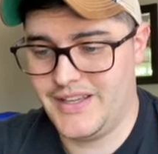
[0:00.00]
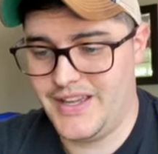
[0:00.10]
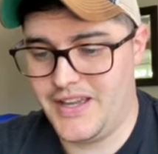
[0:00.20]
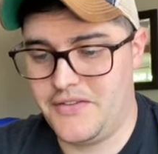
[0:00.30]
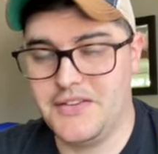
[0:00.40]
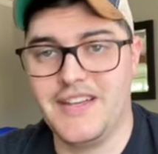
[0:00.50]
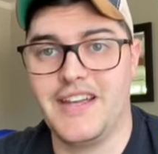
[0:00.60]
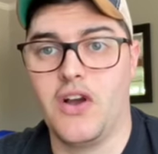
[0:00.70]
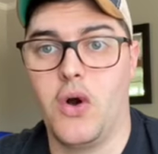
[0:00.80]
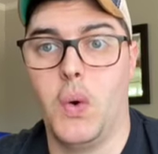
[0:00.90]
If you
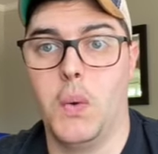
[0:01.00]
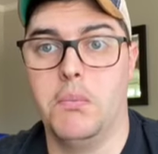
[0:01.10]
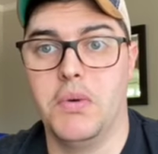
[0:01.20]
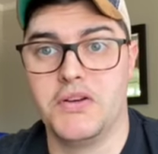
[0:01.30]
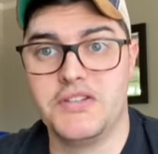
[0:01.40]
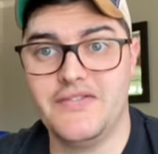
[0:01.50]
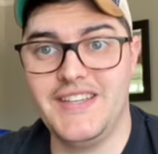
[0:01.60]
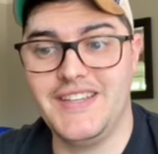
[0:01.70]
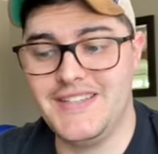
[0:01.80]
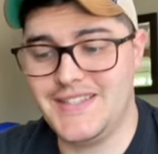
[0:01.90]
take a whole bunch of
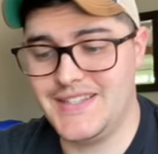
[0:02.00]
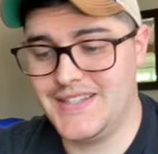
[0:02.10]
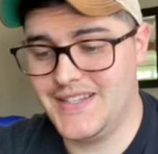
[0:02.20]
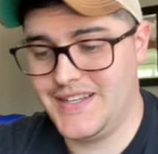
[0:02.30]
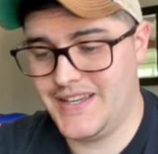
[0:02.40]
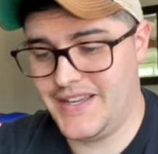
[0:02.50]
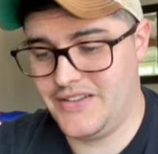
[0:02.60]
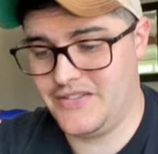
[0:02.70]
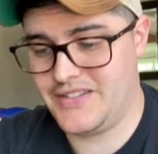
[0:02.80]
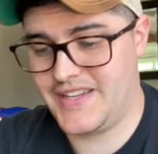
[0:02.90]
these and
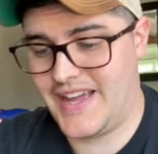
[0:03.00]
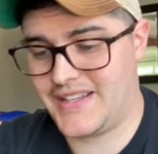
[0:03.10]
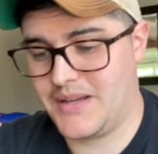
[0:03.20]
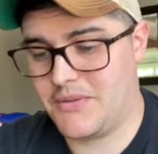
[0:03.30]
you stack them